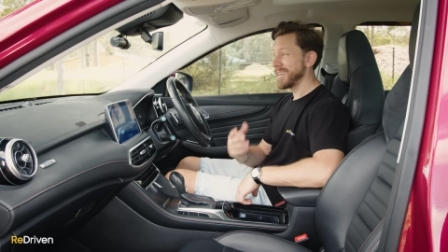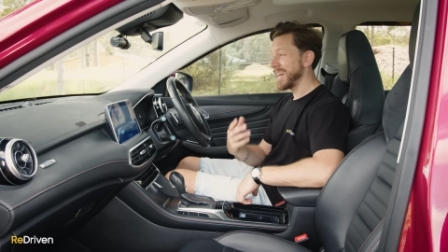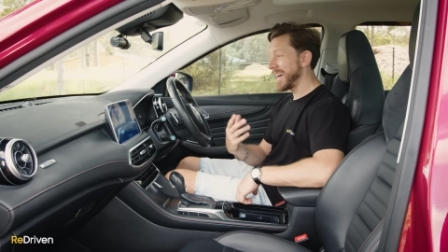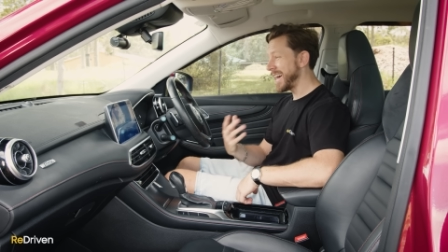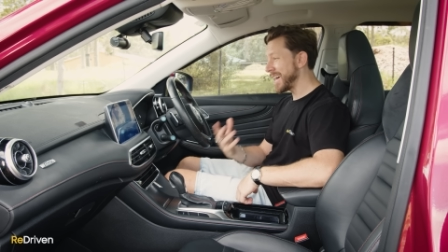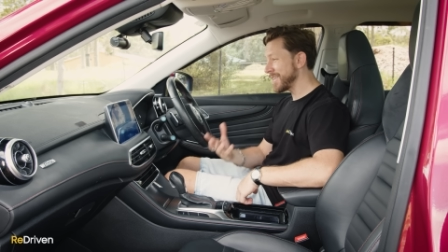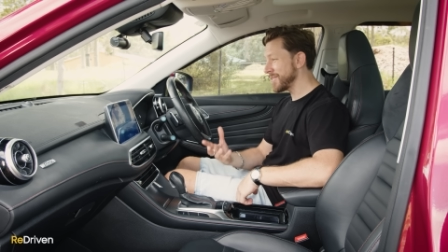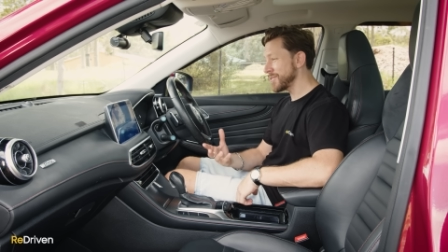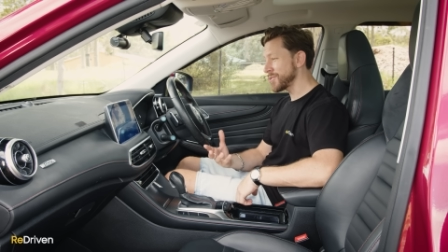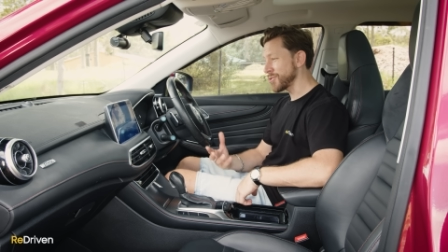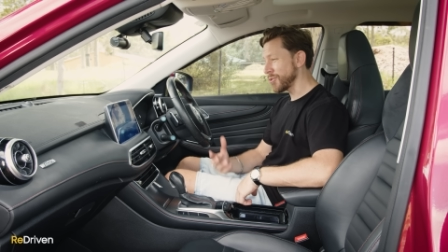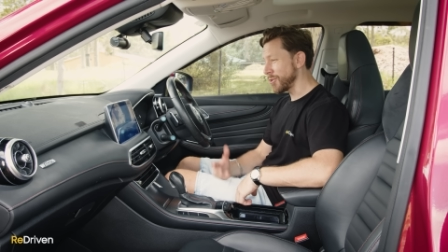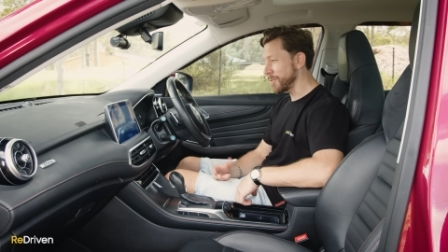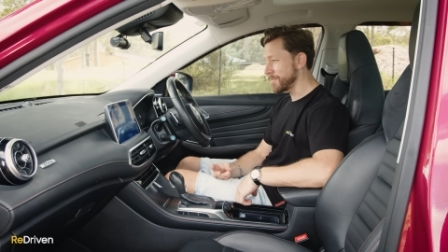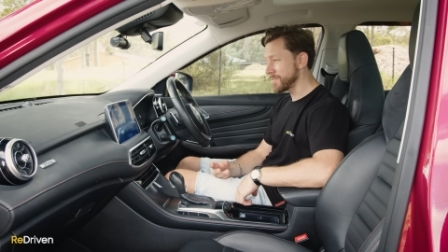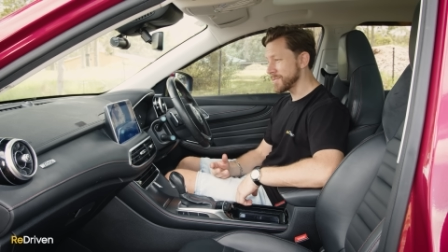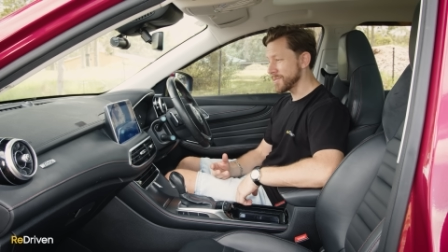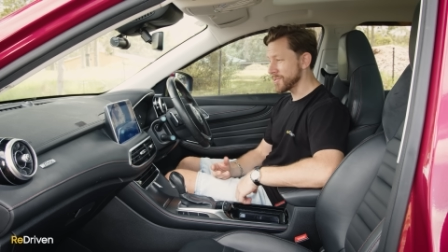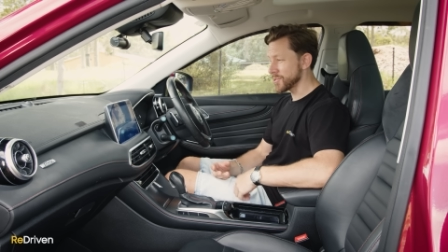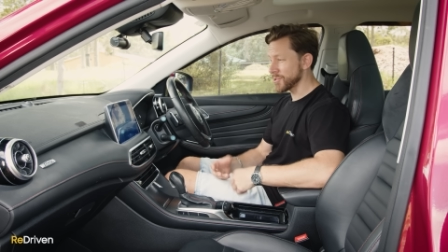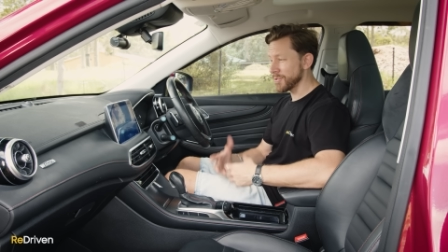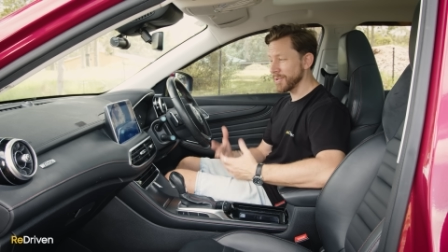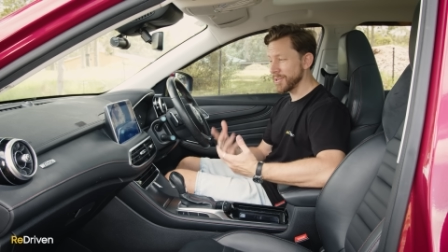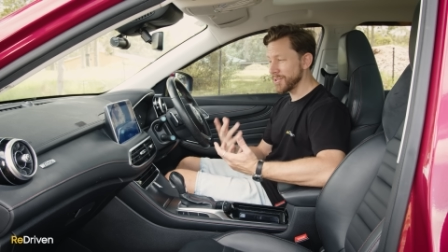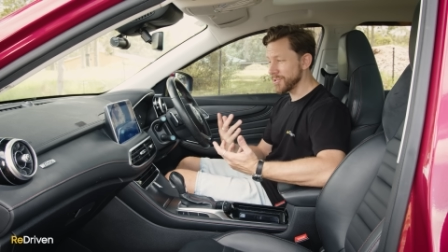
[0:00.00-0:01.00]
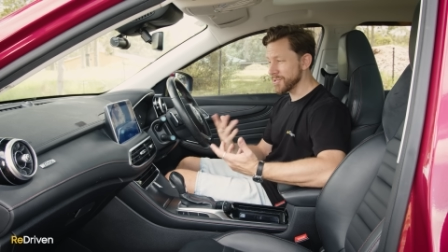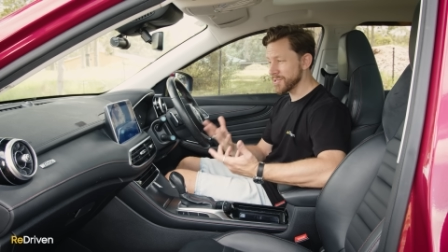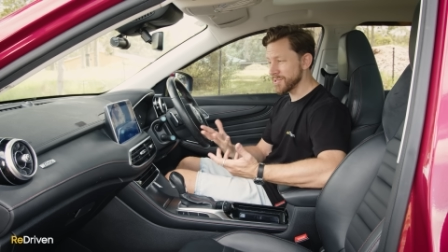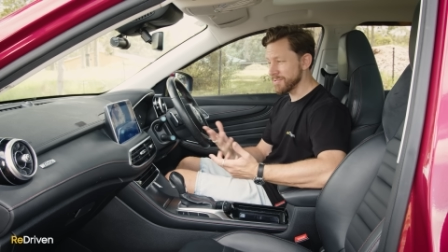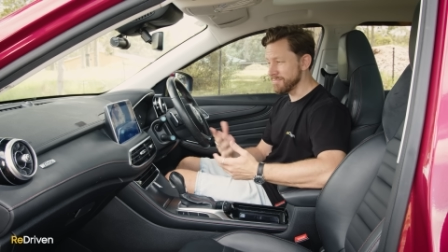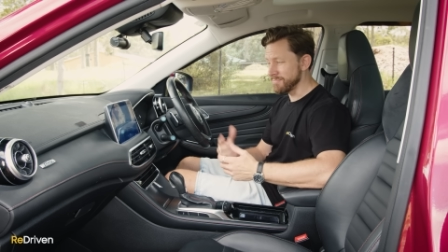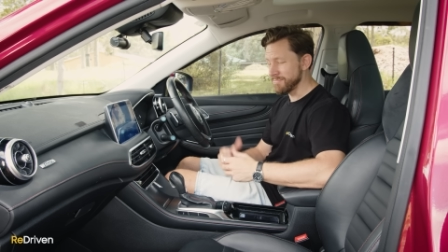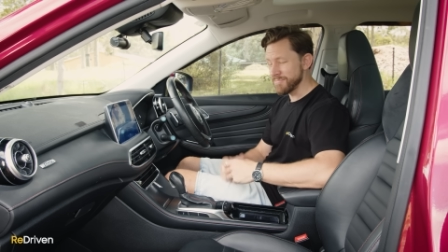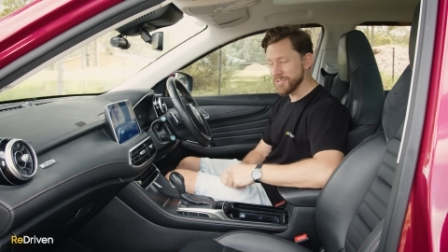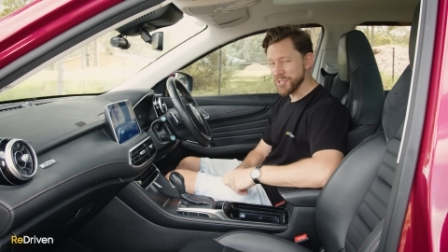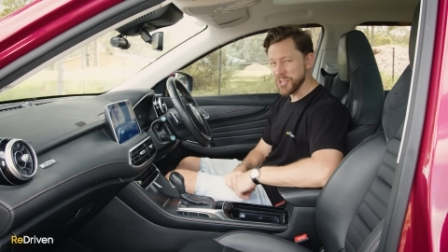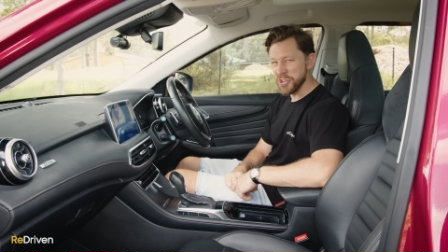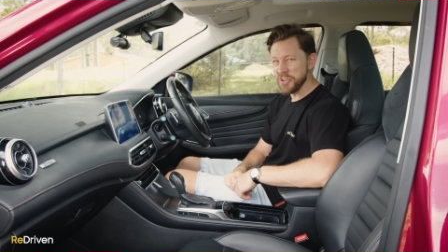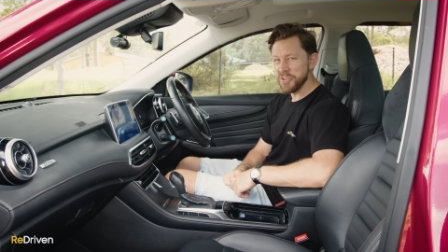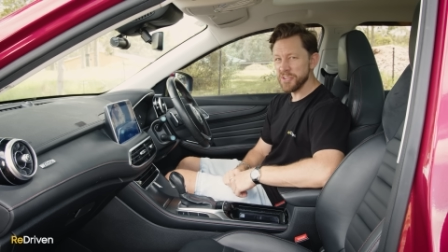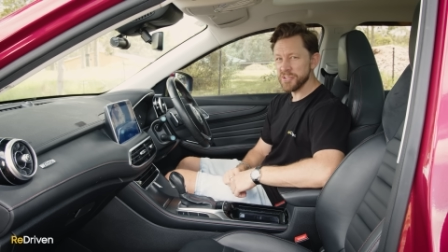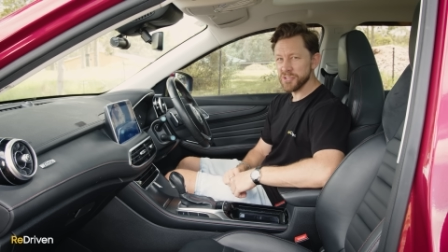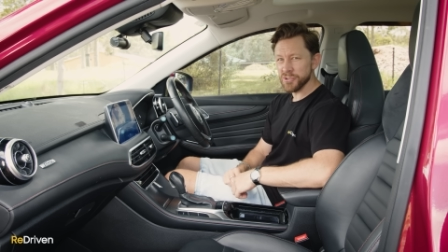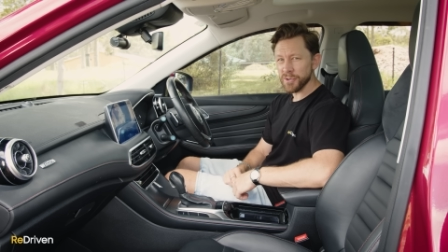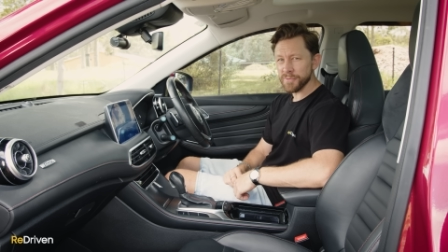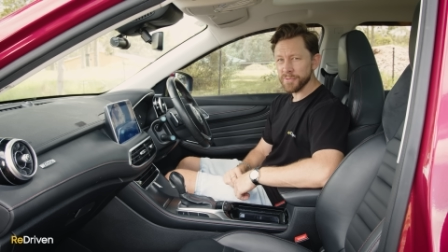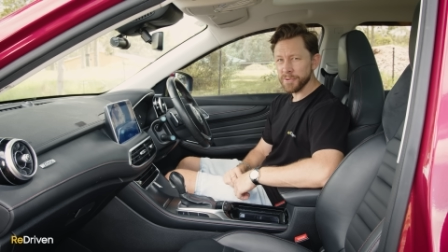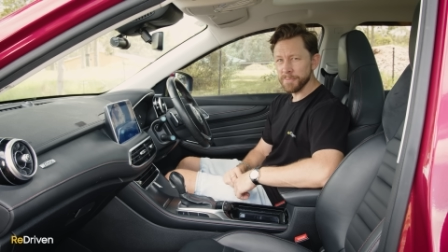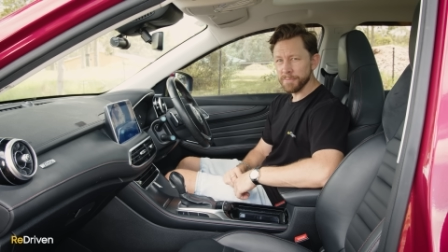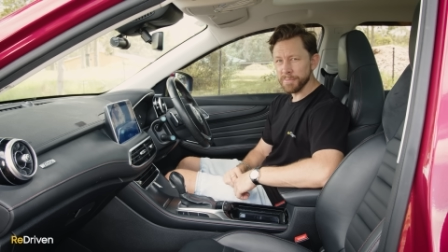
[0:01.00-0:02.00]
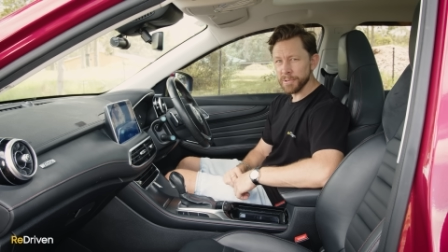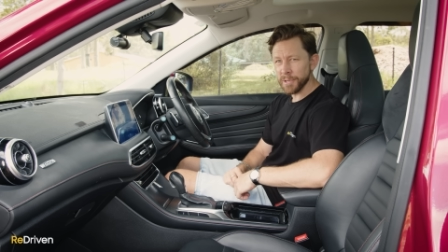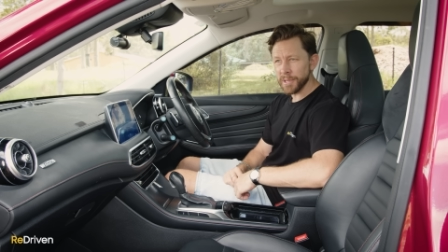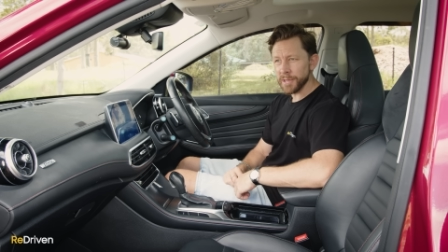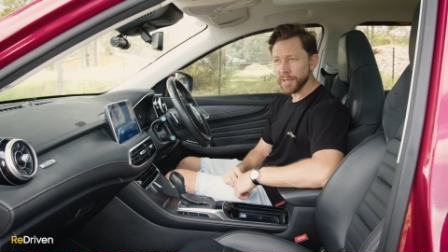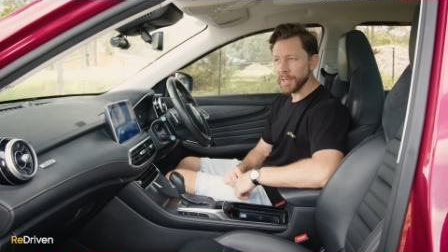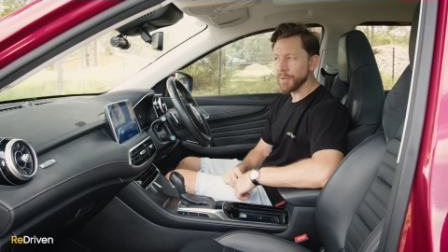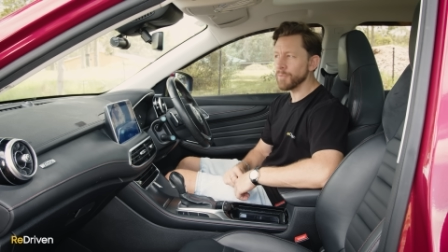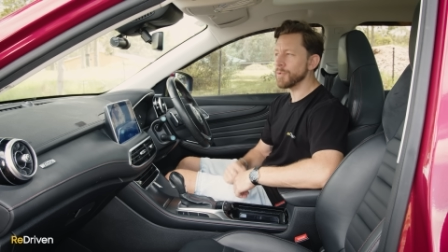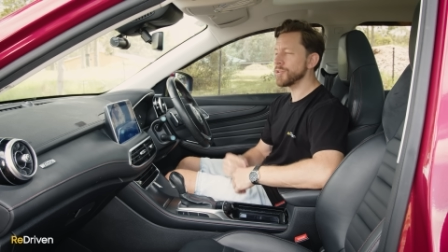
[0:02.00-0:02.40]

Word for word: Other times the screen just turns off completely,